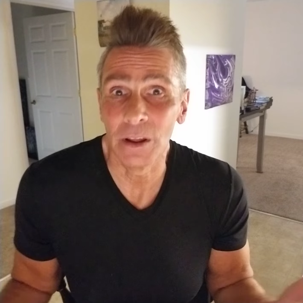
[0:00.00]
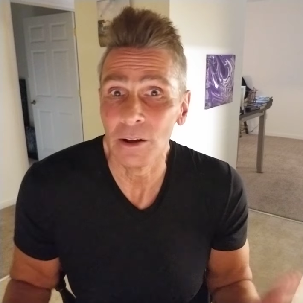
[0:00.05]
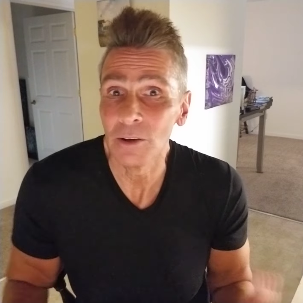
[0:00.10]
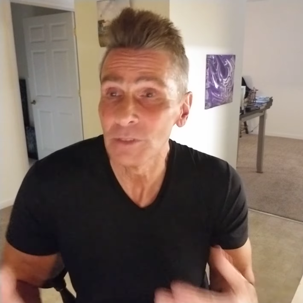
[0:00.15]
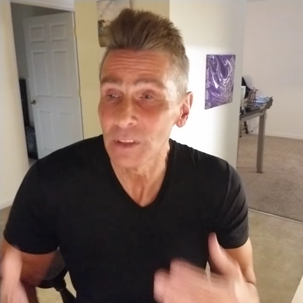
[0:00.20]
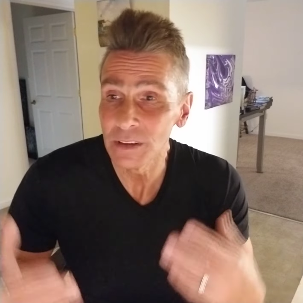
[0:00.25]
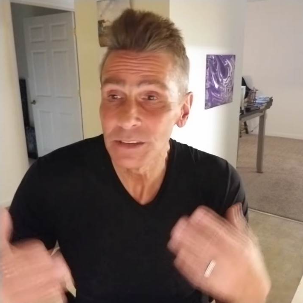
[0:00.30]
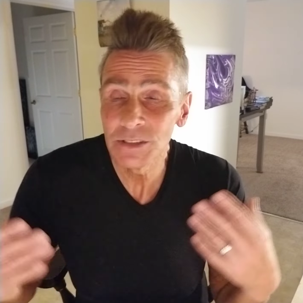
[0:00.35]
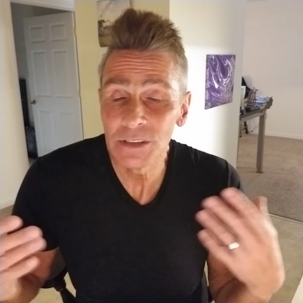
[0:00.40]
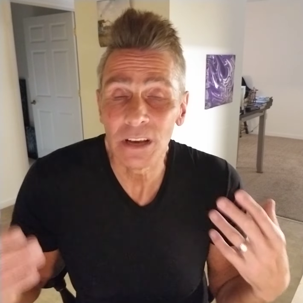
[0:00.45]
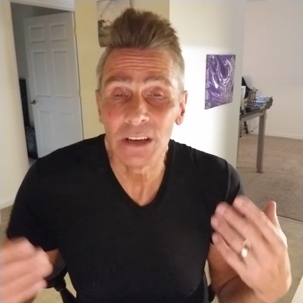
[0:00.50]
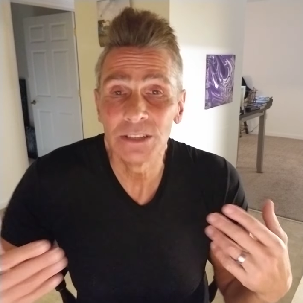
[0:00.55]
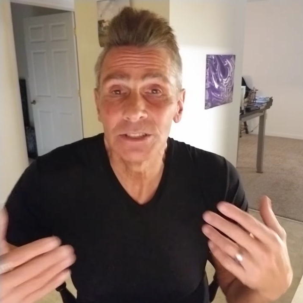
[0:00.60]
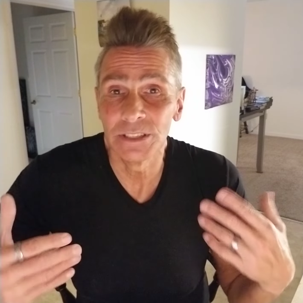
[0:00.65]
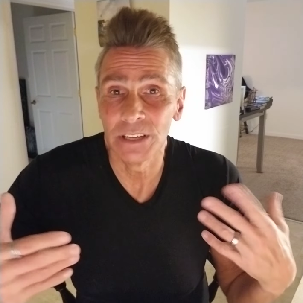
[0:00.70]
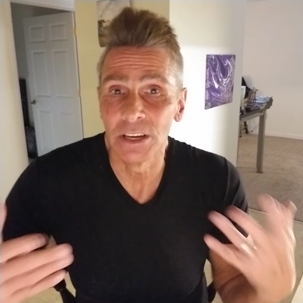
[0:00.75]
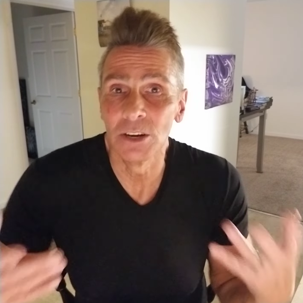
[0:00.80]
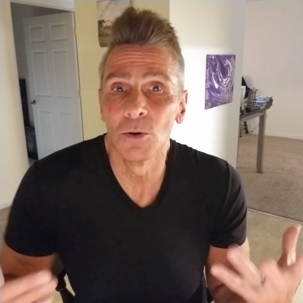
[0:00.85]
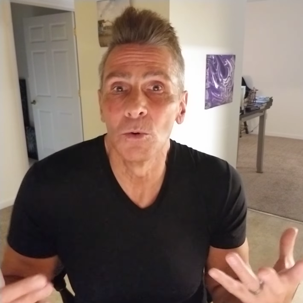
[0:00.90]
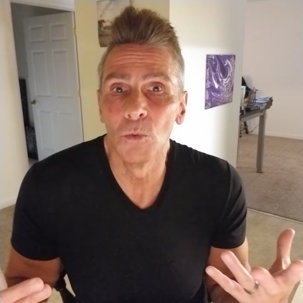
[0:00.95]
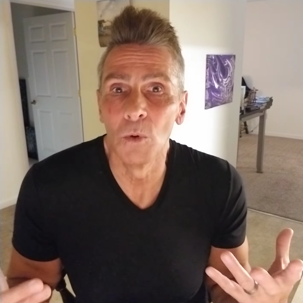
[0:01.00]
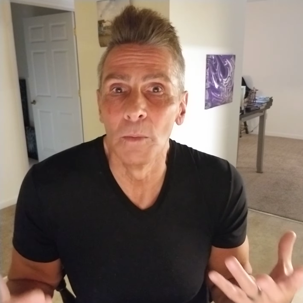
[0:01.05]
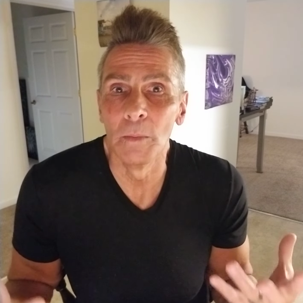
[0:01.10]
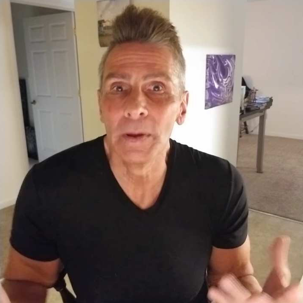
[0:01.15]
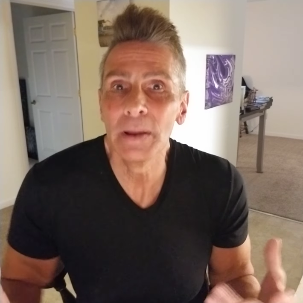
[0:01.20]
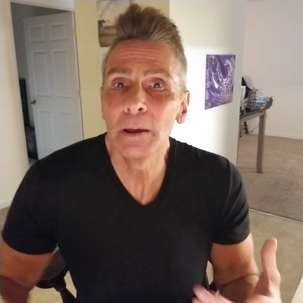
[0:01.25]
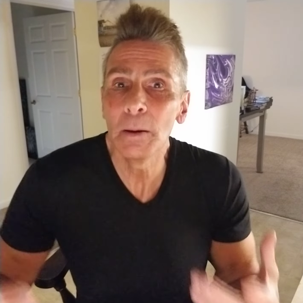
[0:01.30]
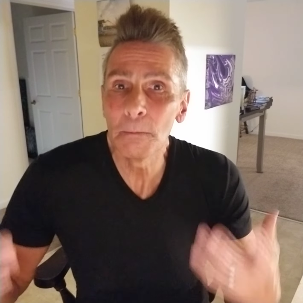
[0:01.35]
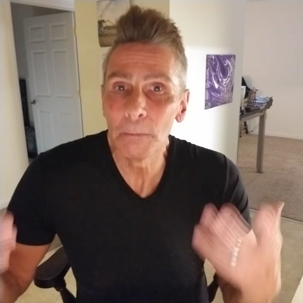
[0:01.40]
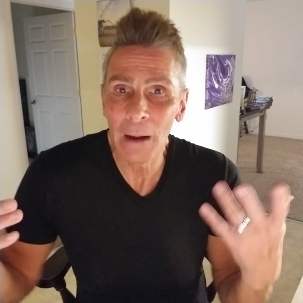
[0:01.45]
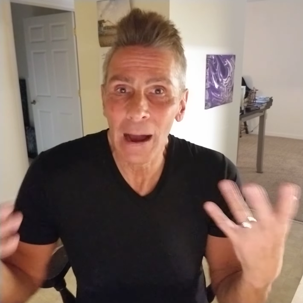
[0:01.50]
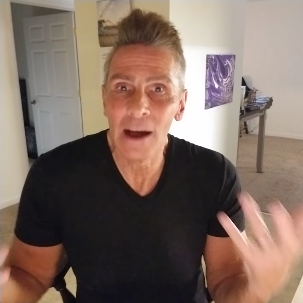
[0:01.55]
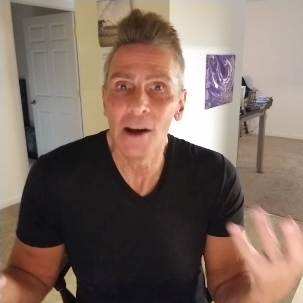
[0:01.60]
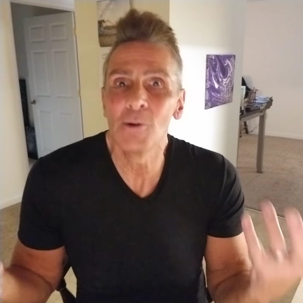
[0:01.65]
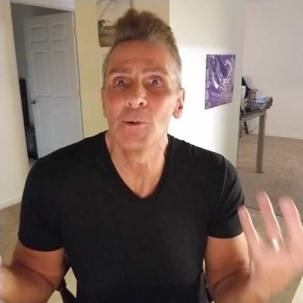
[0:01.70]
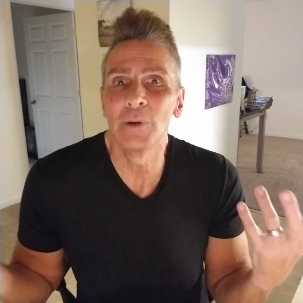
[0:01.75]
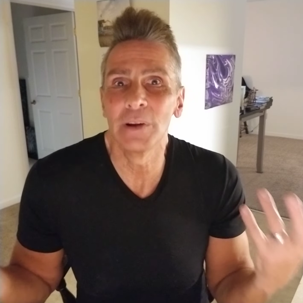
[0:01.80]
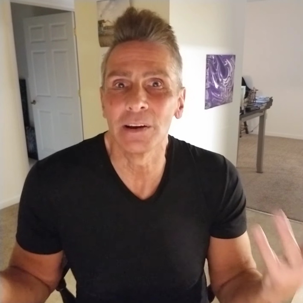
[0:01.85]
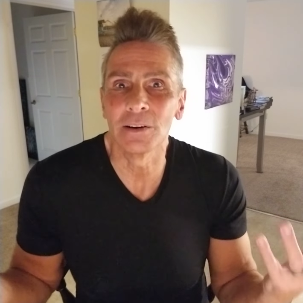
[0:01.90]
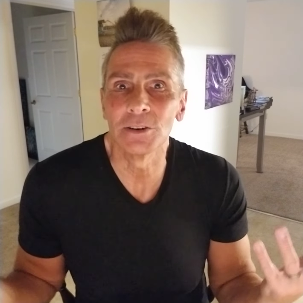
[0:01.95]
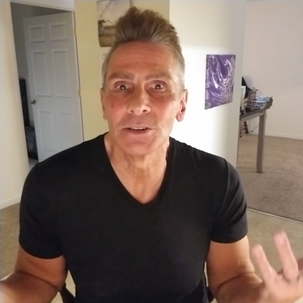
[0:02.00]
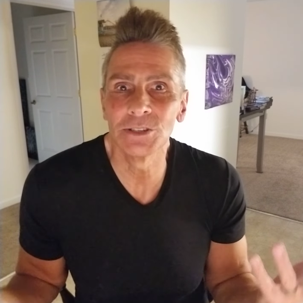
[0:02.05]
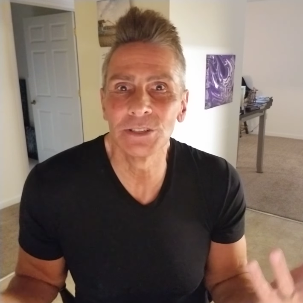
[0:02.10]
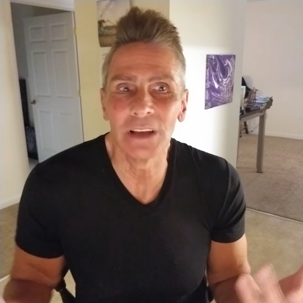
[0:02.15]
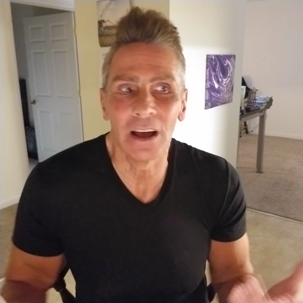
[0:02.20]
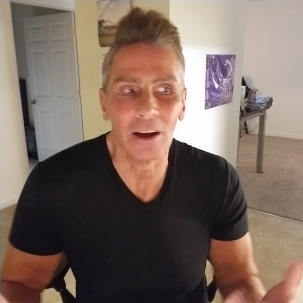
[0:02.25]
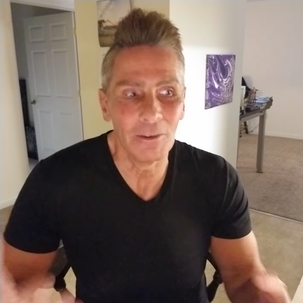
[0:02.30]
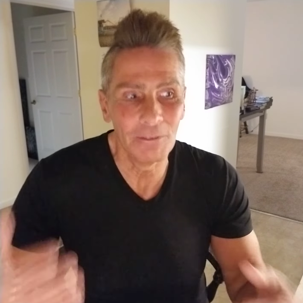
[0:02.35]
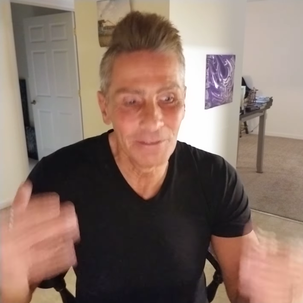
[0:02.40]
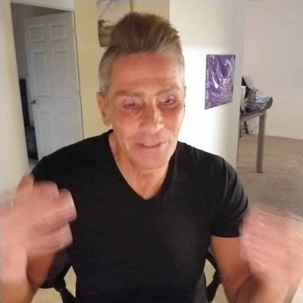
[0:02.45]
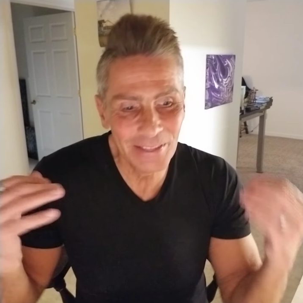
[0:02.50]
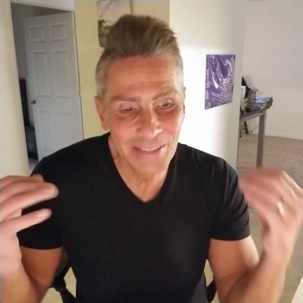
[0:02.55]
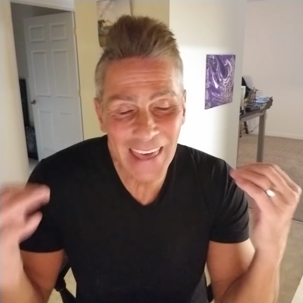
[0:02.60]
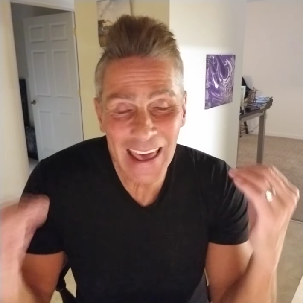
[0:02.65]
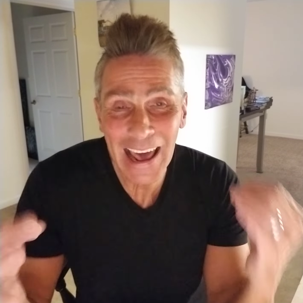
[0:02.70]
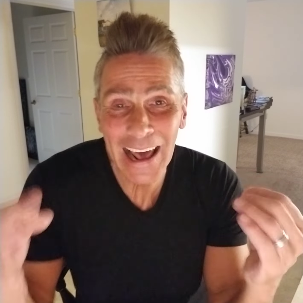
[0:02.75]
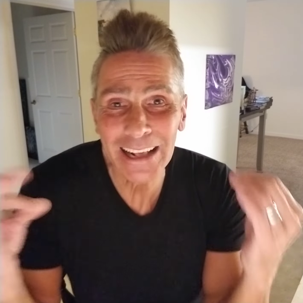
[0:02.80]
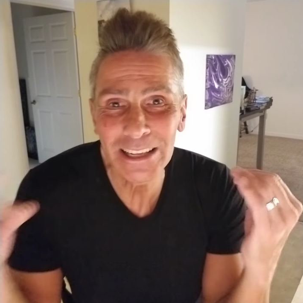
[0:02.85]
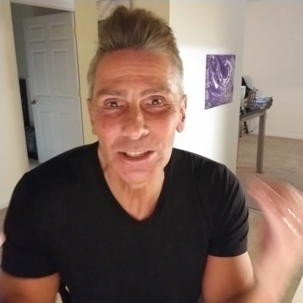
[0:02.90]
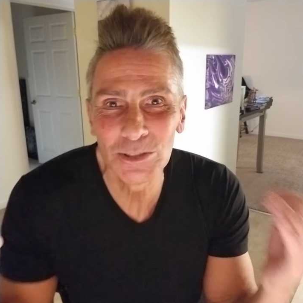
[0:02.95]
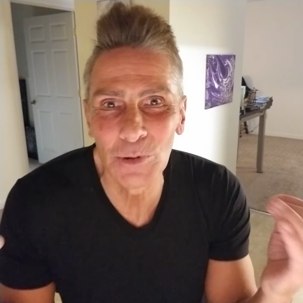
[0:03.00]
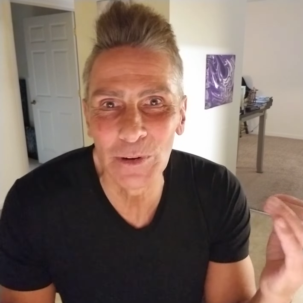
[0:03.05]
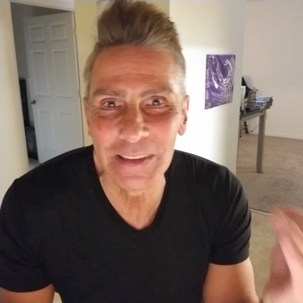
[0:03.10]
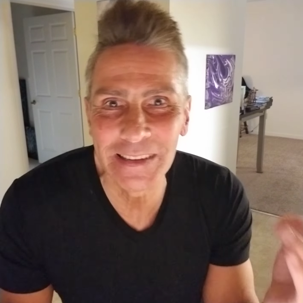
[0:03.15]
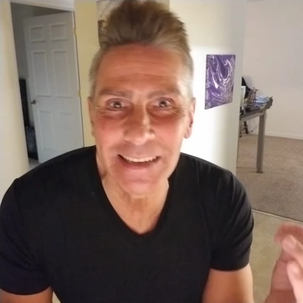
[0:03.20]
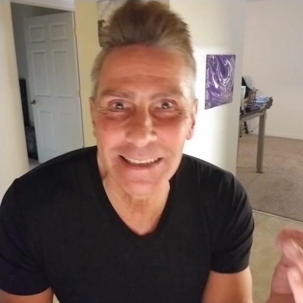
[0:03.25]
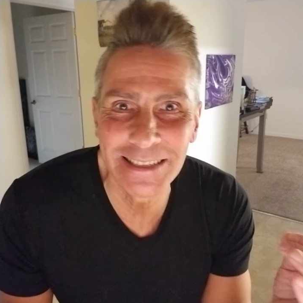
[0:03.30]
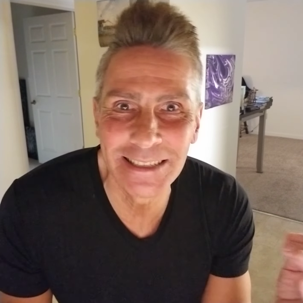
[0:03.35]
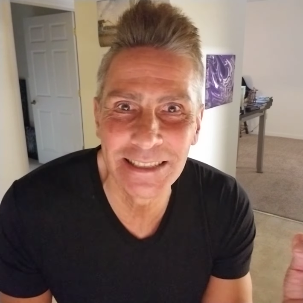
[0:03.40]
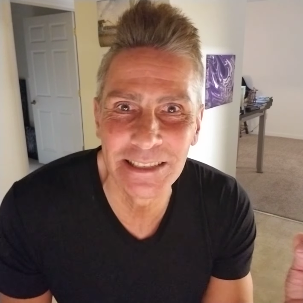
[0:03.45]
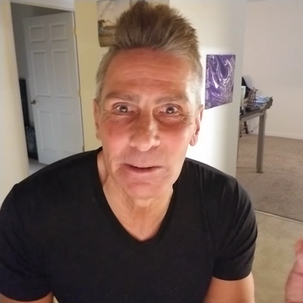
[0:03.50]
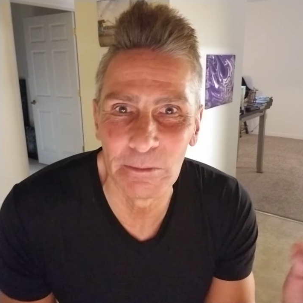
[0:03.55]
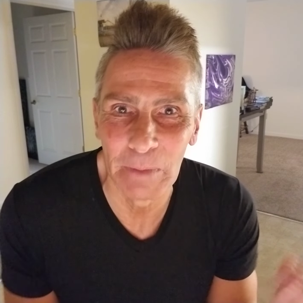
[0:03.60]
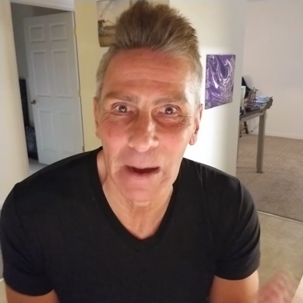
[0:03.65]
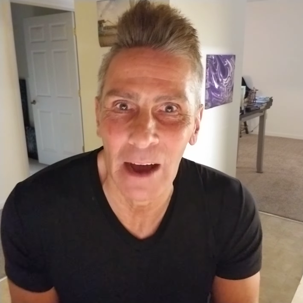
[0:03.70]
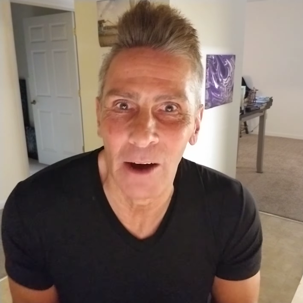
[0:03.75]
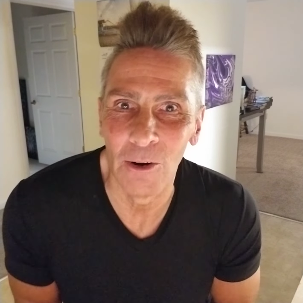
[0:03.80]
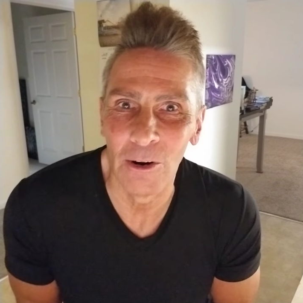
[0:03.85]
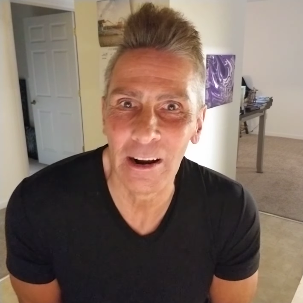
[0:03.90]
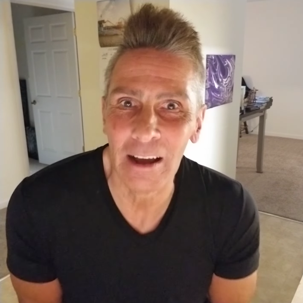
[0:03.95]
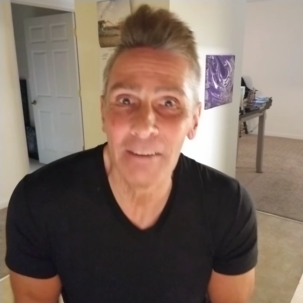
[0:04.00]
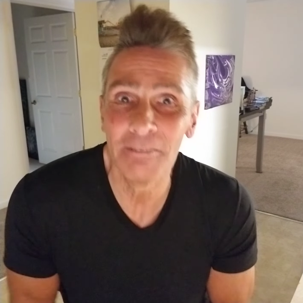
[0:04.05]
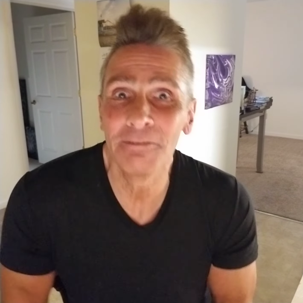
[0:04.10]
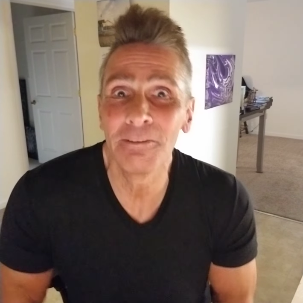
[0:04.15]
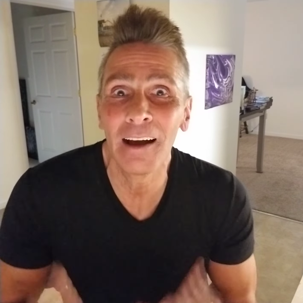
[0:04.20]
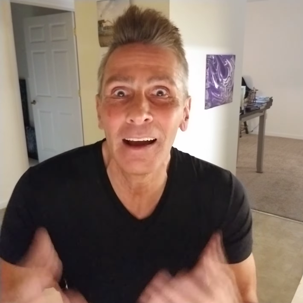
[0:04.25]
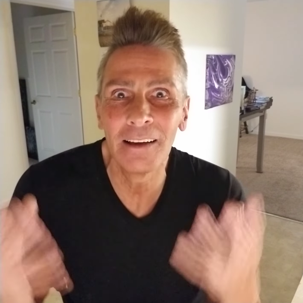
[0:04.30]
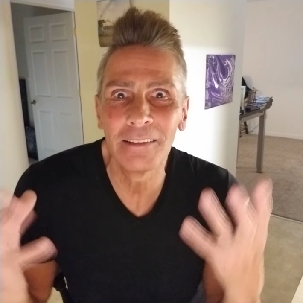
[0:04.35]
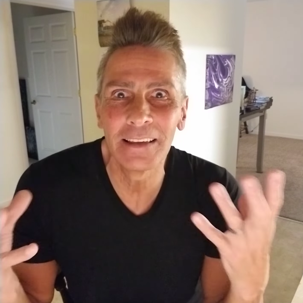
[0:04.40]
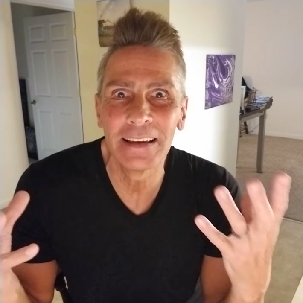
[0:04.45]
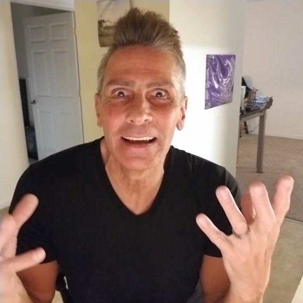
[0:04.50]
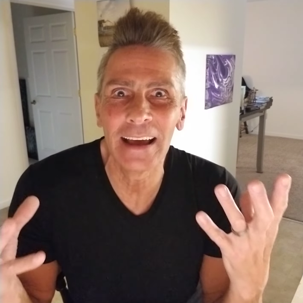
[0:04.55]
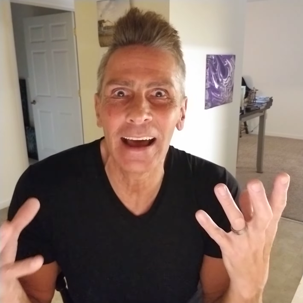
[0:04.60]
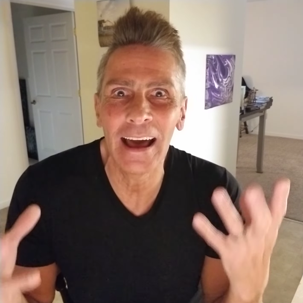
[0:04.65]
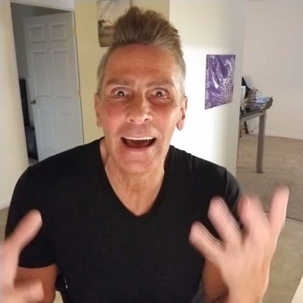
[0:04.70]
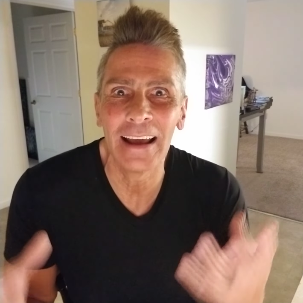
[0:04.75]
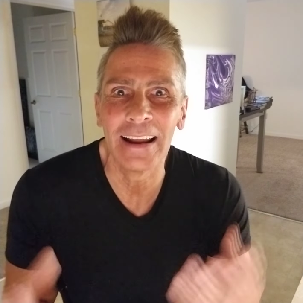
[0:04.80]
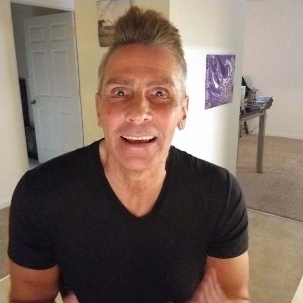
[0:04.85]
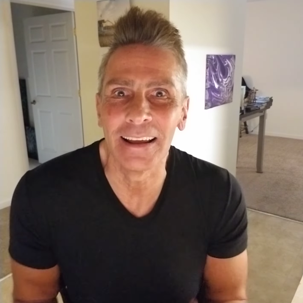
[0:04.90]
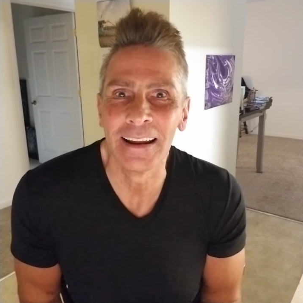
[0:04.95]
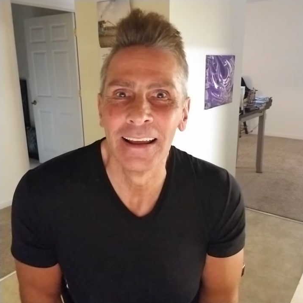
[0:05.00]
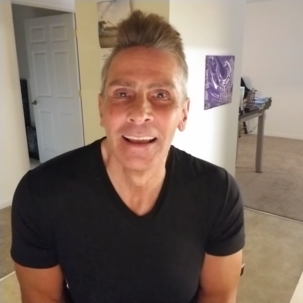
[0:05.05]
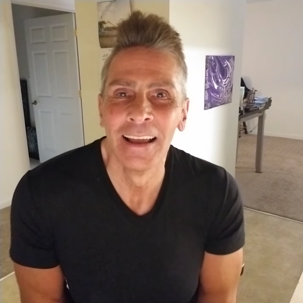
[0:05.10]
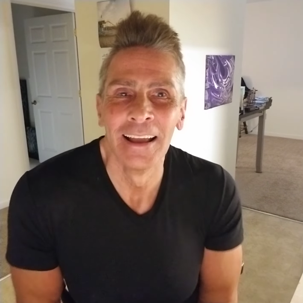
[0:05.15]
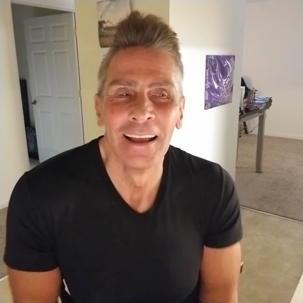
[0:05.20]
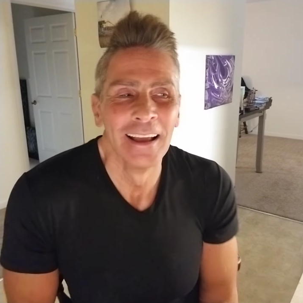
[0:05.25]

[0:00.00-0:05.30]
know this a single woman empowering herself. That's what this is about. I finally got it.